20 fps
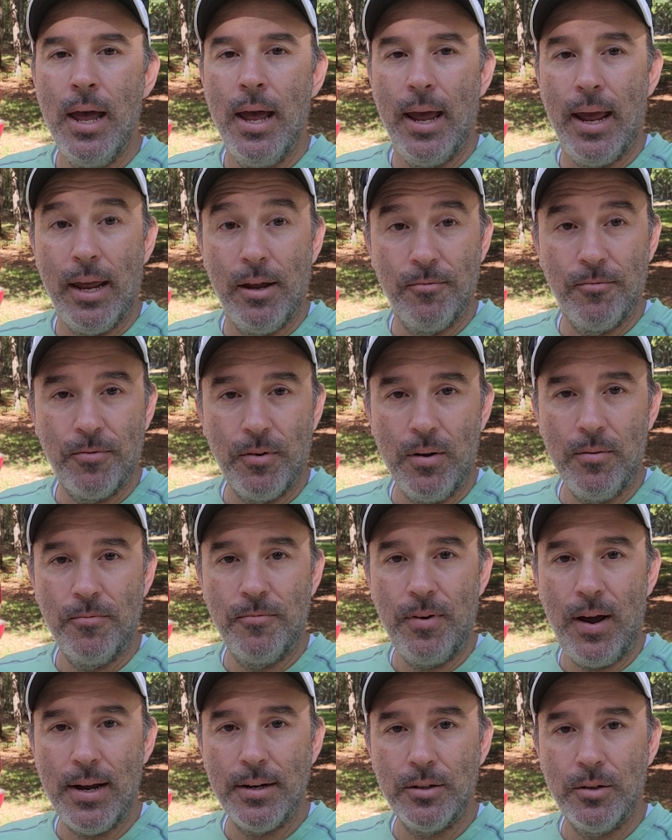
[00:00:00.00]
and from
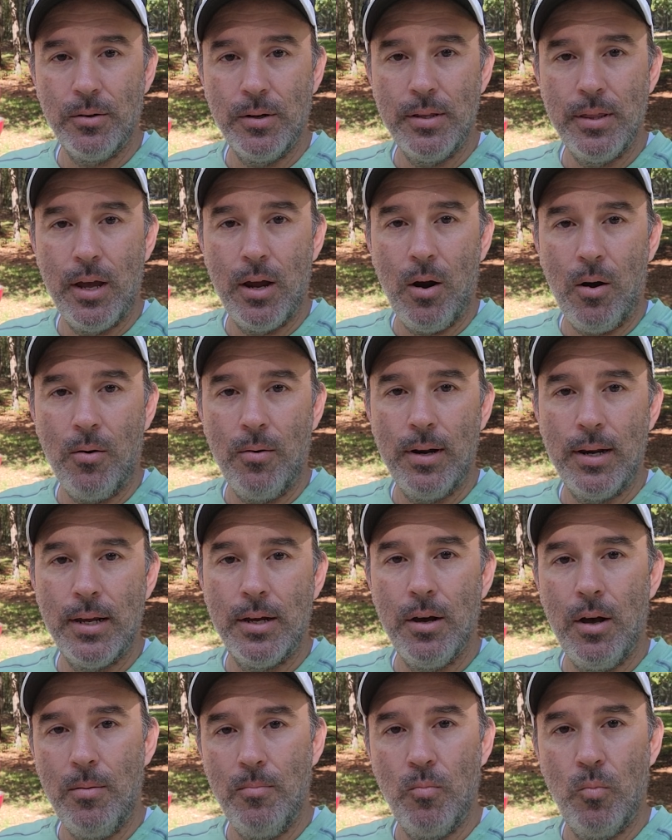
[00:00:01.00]
factory they already
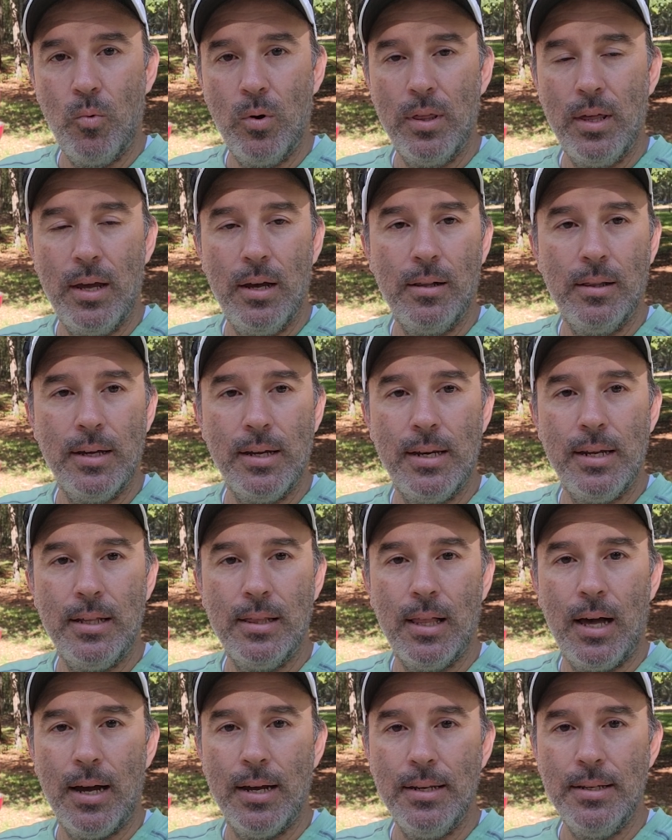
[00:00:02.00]
come with LED
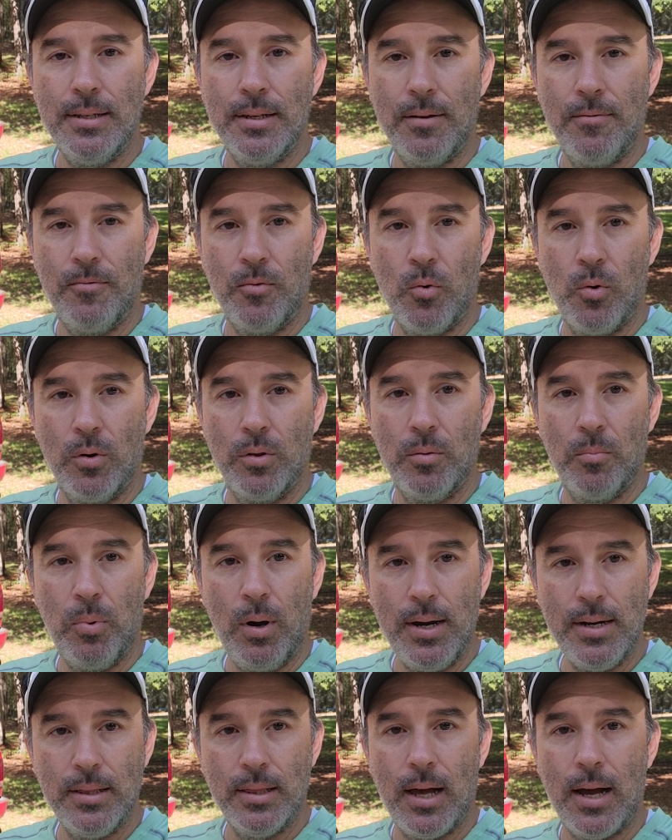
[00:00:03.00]
lights for the
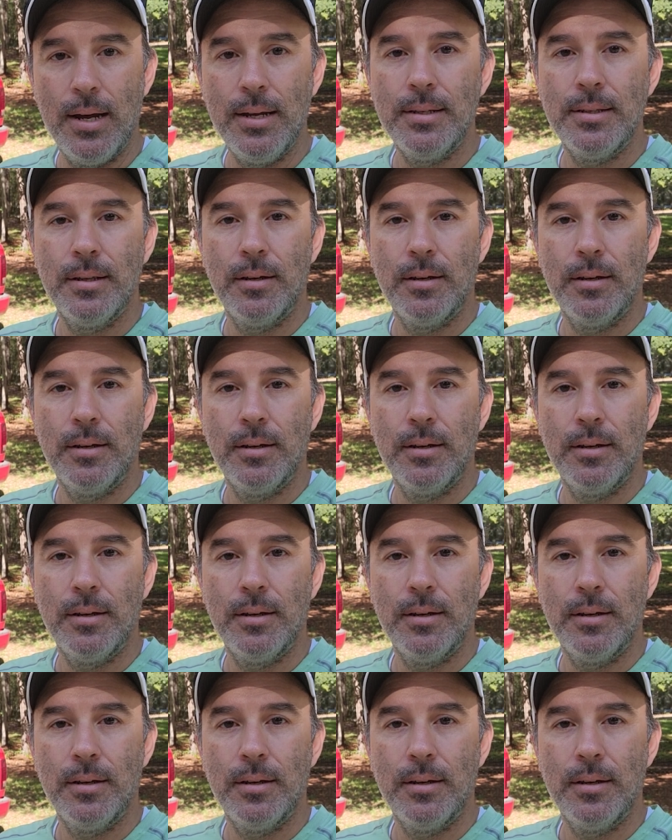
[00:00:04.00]
brake lights,